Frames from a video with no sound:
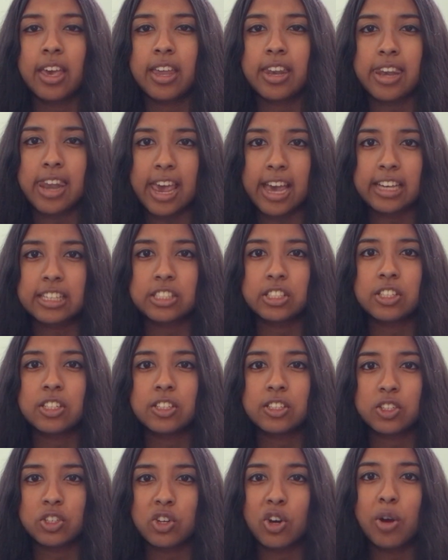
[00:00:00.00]

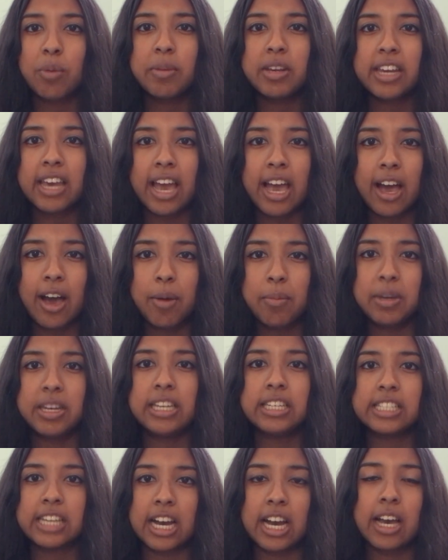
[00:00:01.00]
Next, determine how
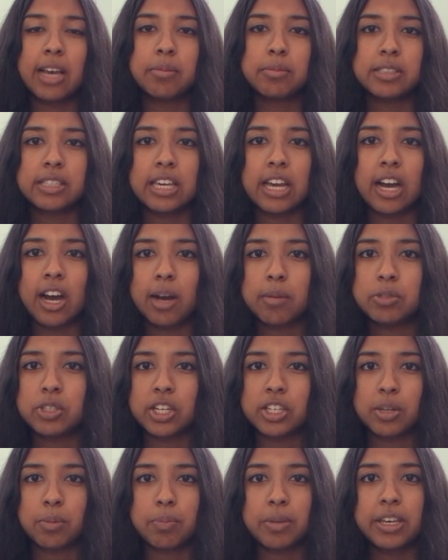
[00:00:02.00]
many times the
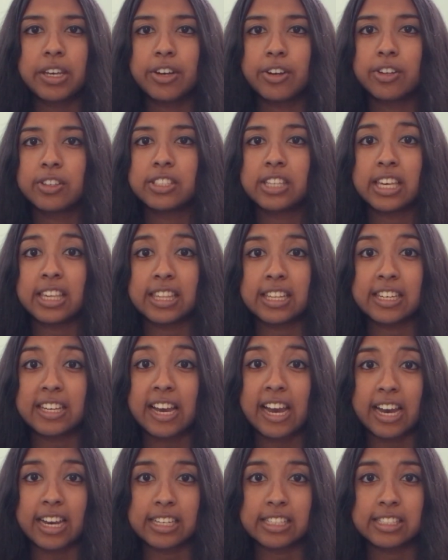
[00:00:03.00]
object appears in the
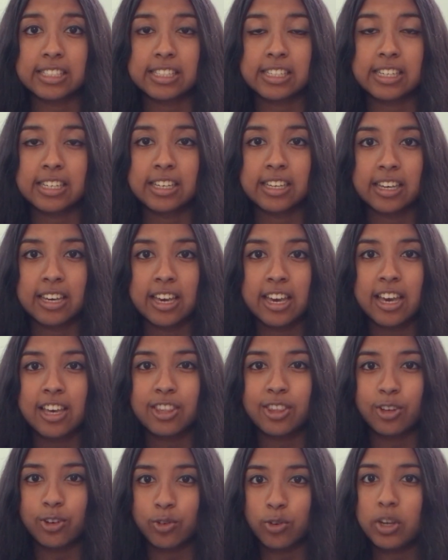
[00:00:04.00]
text.
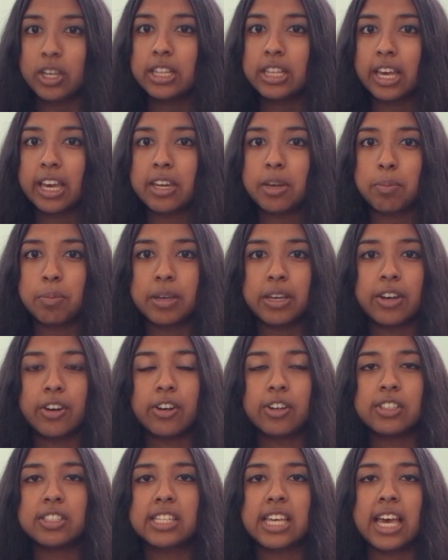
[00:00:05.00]
The green light
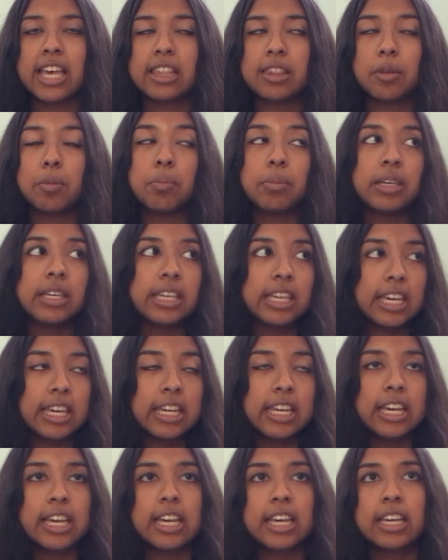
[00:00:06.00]
appears at the
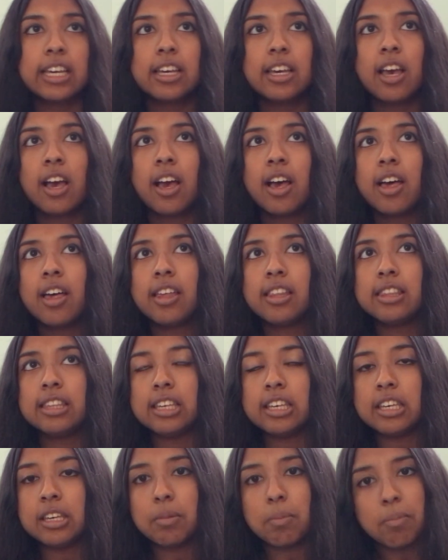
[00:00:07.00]
beginning,
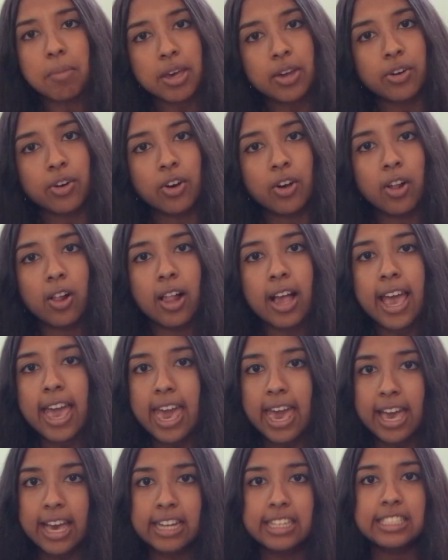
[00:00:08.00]
the middle,
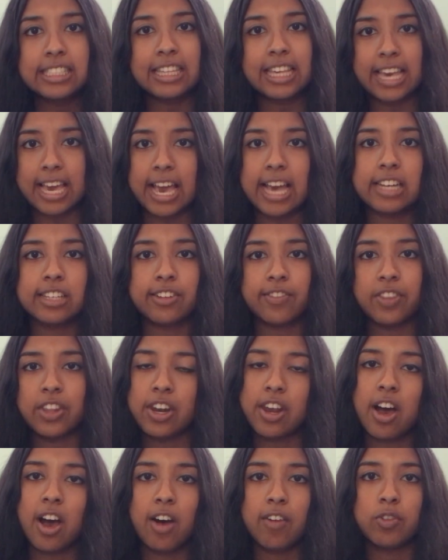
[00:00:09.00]
and the end of the
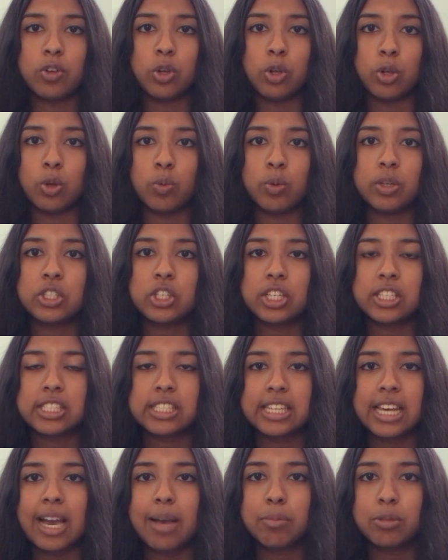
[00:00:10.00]
novel, which
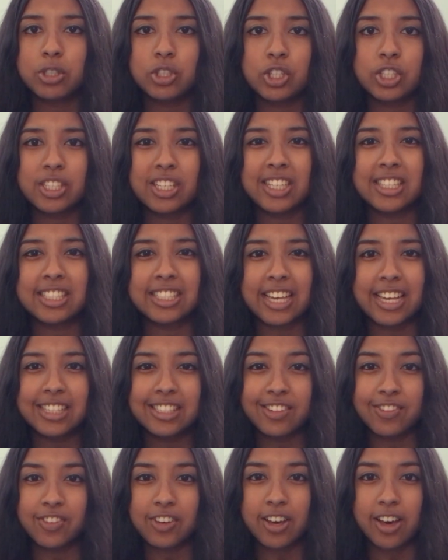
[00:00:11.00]
establishes a
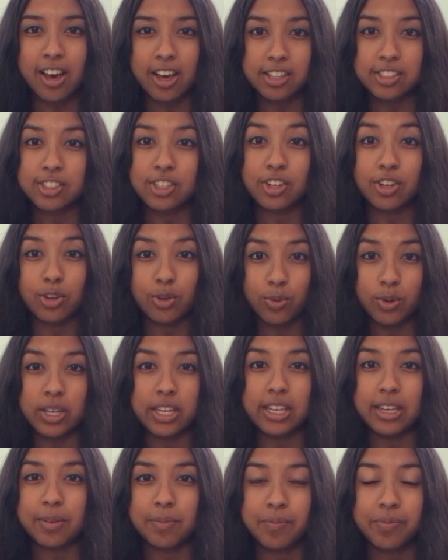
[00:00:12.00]
sense of
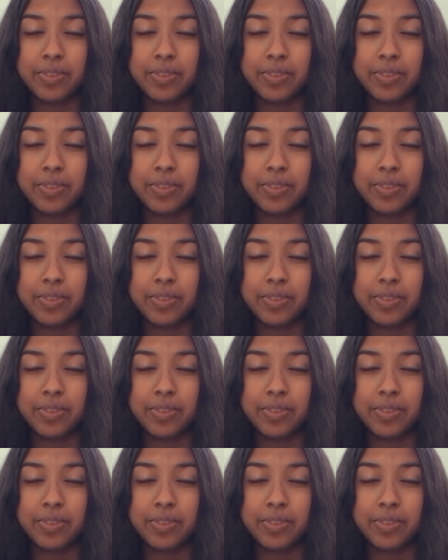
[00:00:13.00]
continuity.